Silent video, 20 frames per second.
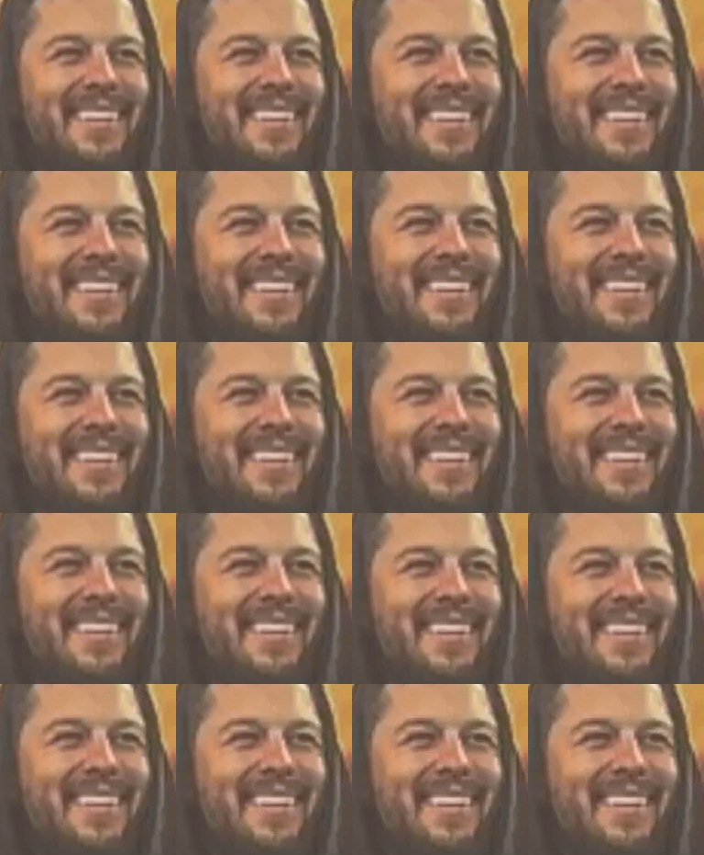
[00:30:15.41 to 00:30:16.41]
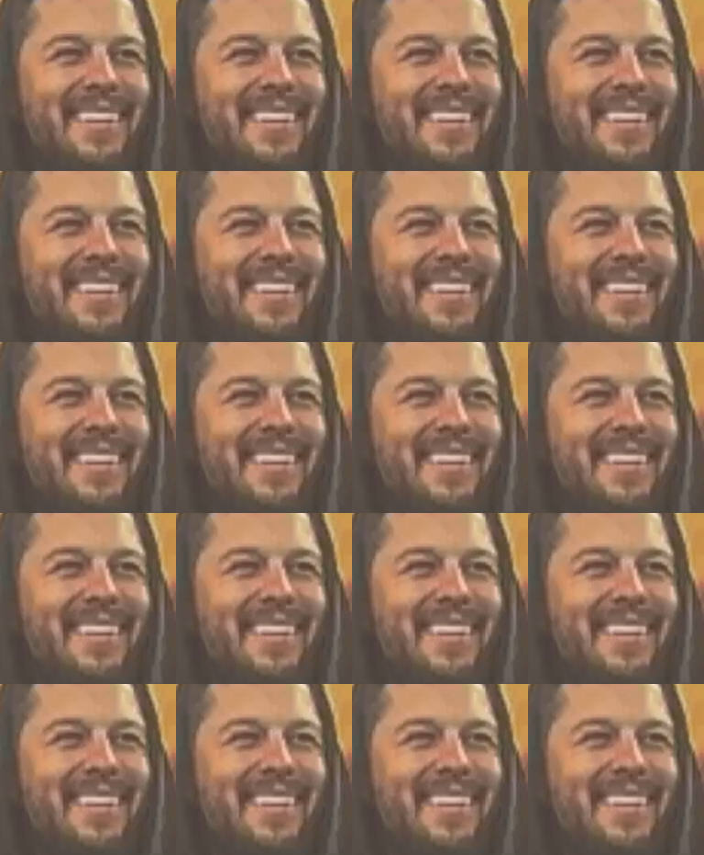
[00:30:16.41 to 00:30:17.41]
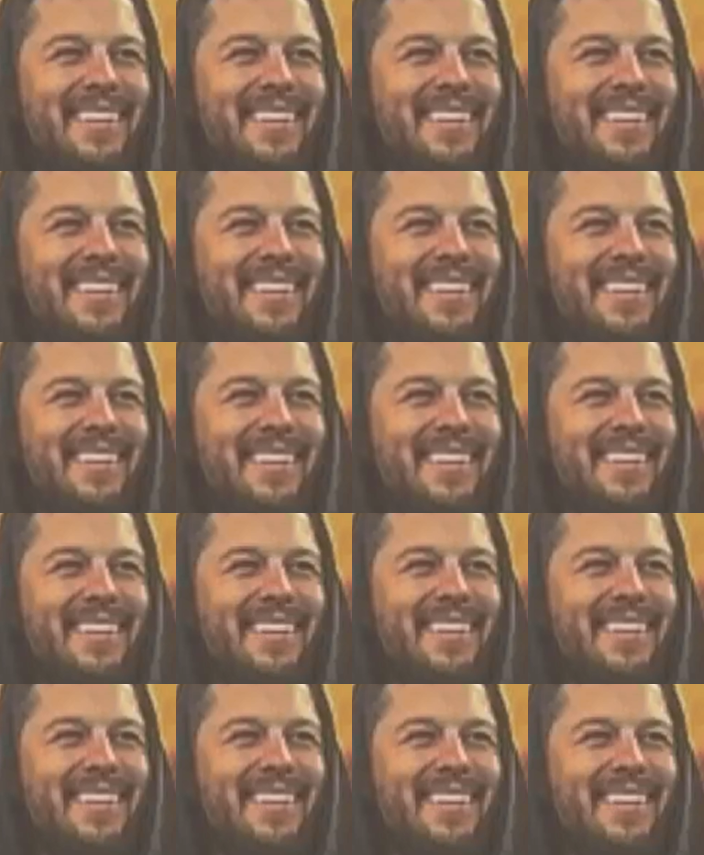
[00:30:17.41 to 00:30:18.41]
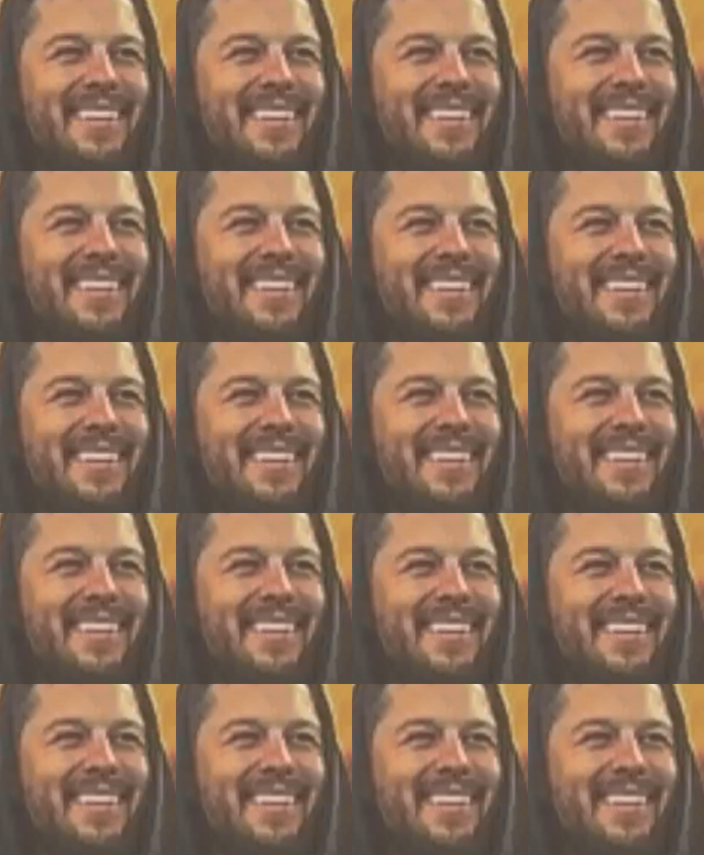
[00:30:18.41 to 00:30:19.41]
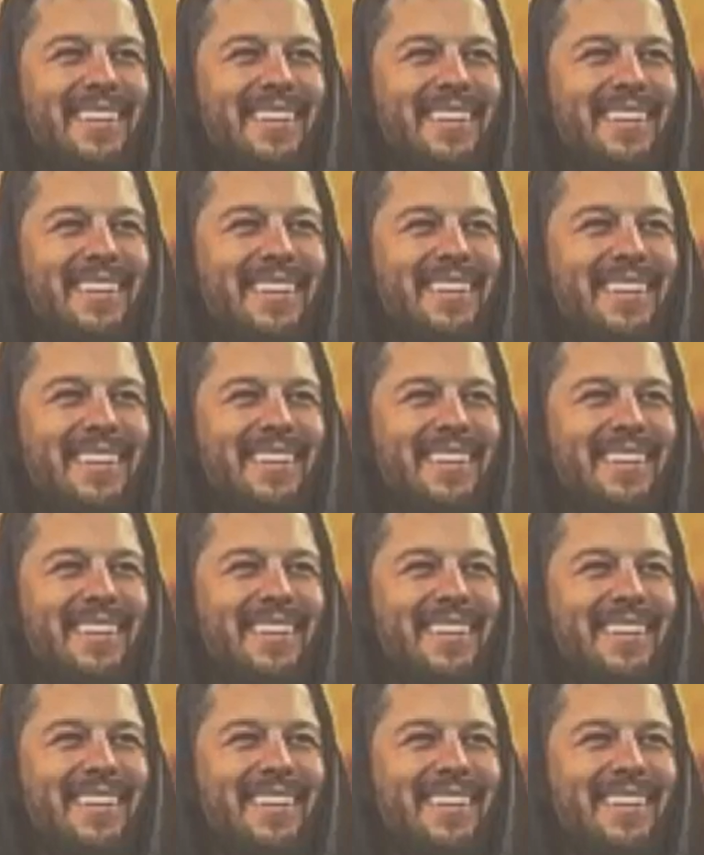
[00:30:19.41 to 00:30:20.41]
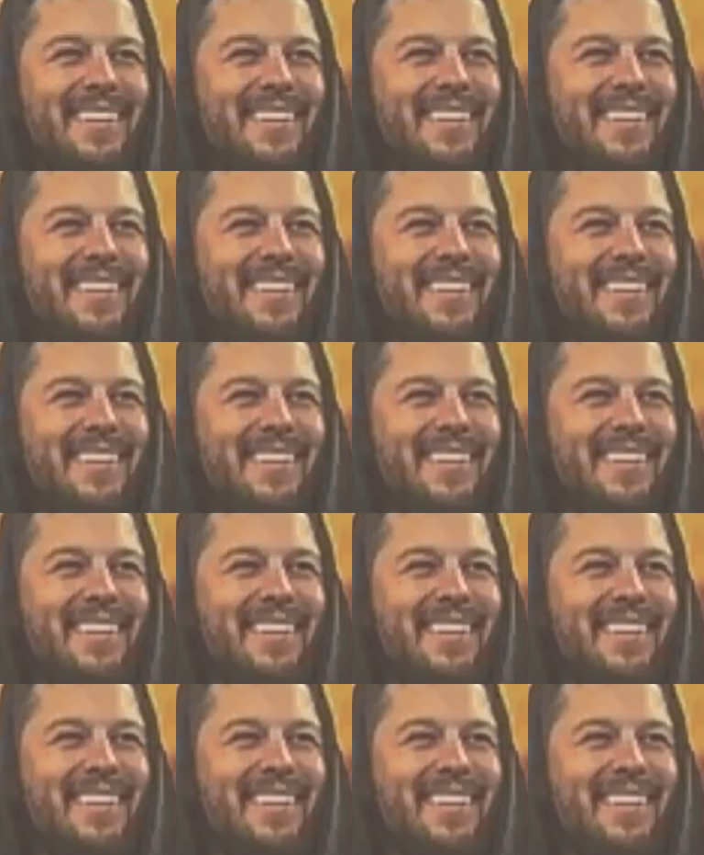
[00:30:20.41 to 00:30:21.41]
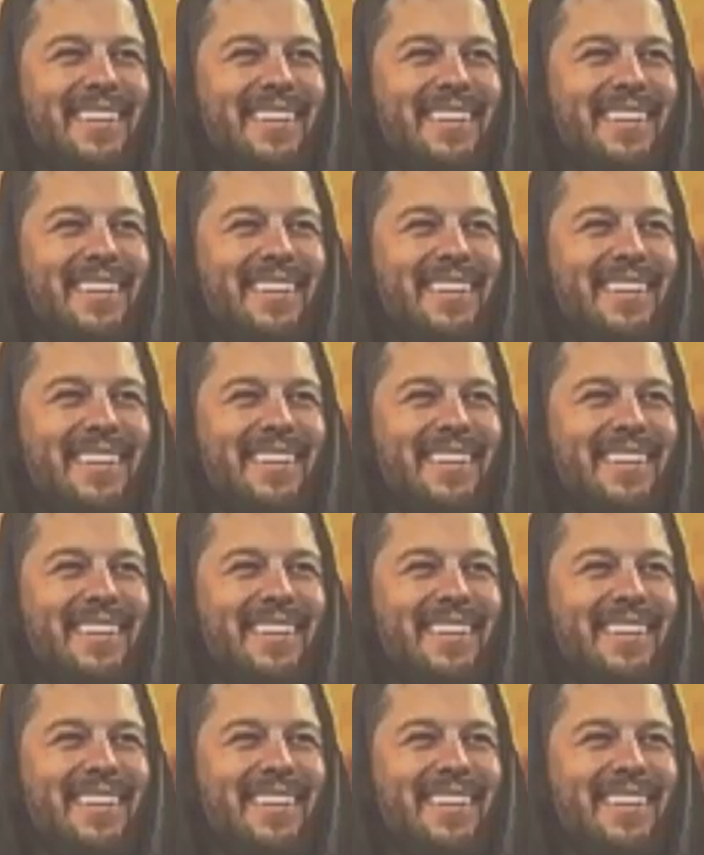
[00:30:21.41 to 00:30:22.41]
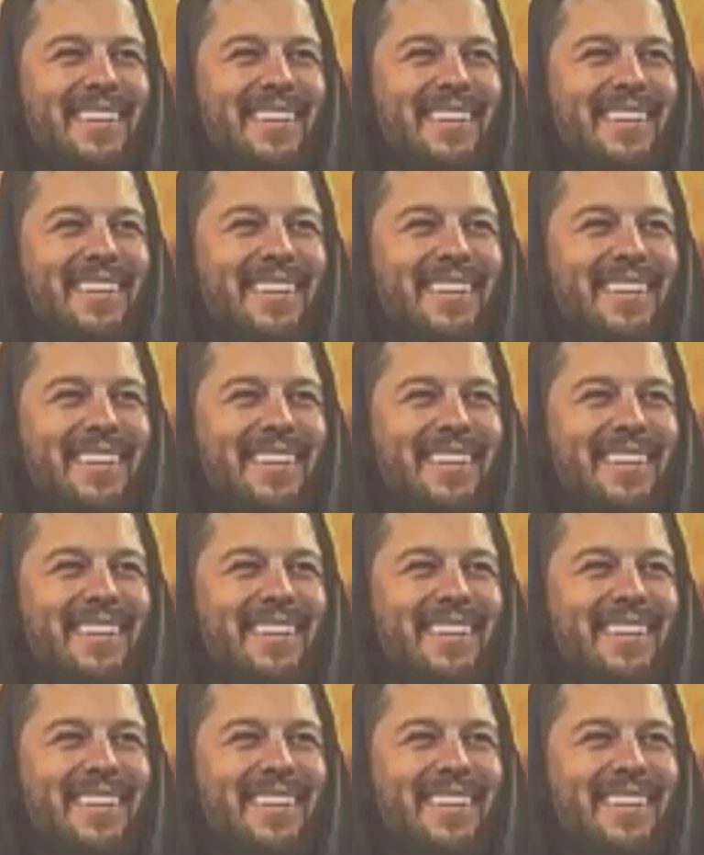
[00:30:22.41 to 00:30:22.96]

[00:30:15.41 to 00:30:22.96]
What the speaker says: The person shown says nothing.